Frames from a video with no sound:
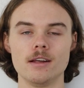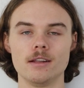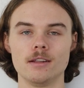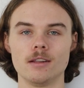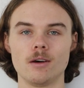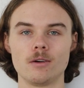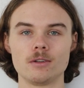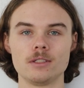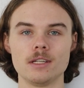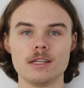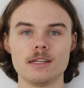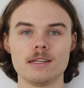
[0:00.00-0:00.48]

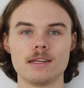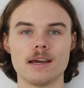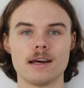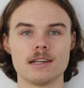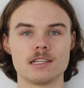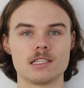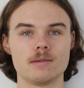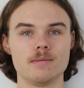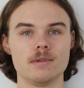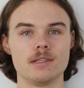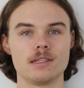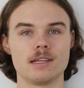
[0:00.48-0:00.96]
Logged-in
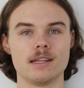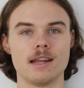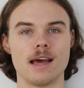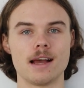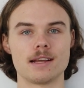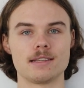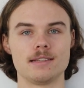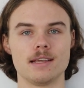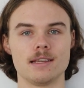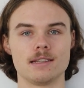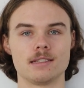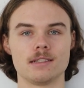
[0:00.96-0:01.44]
customers can
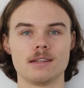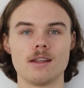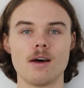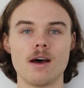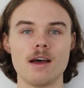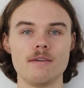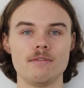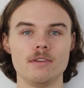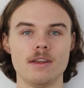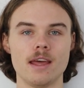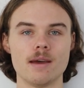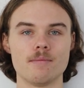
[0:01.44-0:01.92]
access
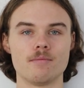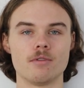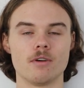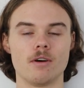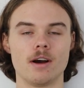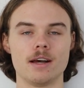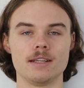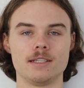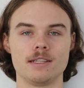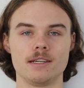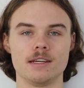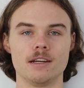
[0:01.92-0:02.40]
live net
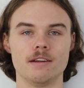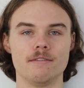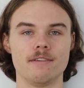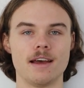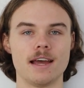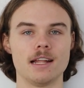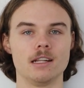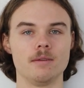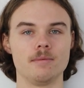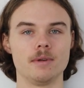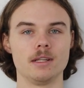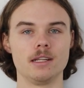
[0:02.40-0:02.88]
pricing and
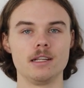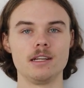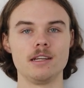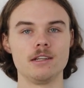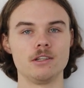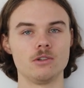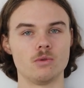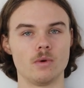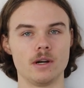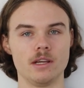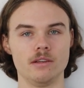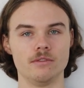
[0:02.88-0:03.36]
availability
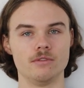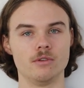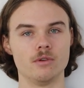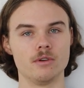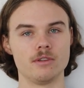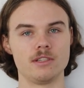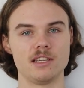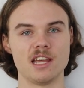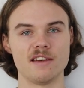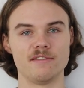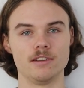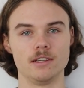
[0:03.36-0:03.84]

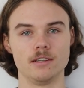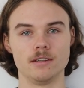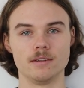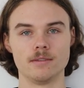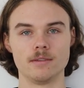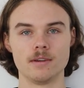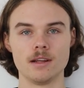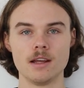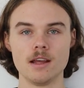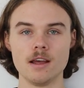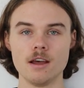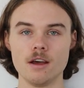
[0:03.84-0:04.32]
24/7.
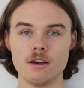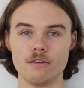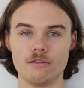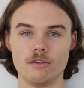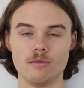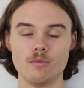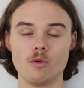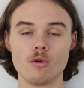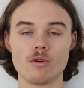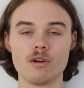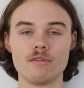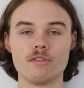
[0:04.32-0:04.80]
For
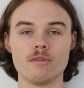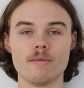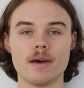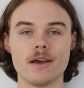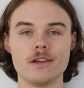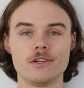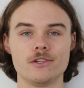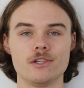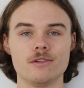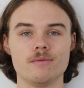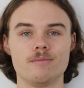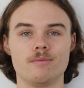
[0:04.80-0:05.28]
more
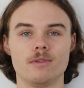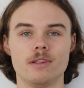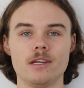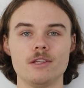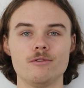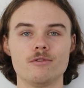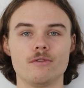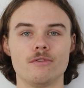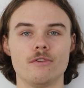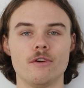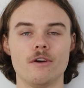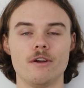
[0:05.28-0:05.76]
information,
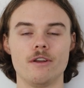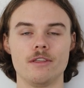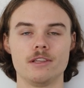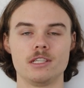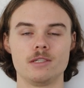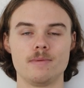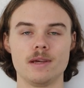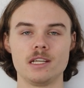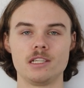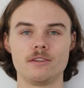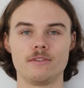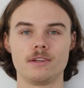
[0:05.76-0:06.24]
please refer to the
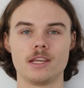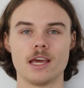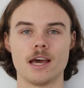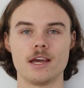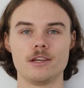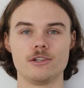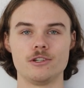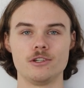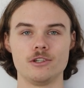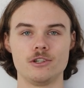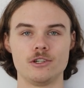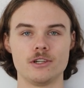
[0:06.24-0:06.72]

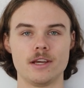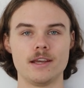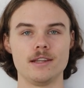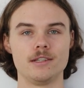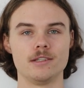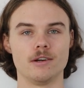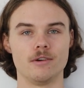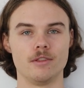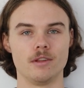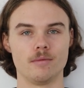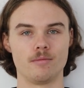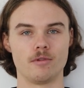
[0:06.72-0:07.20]
specification sheets
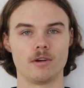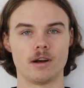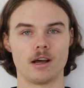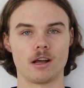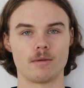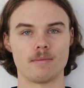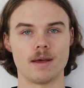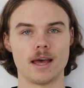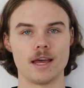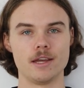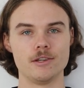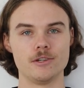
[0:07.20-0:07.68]
on the
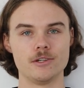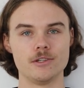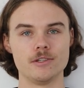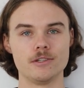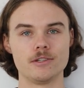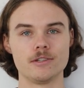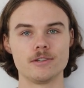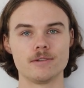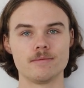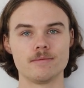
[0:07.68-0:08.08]
product pages.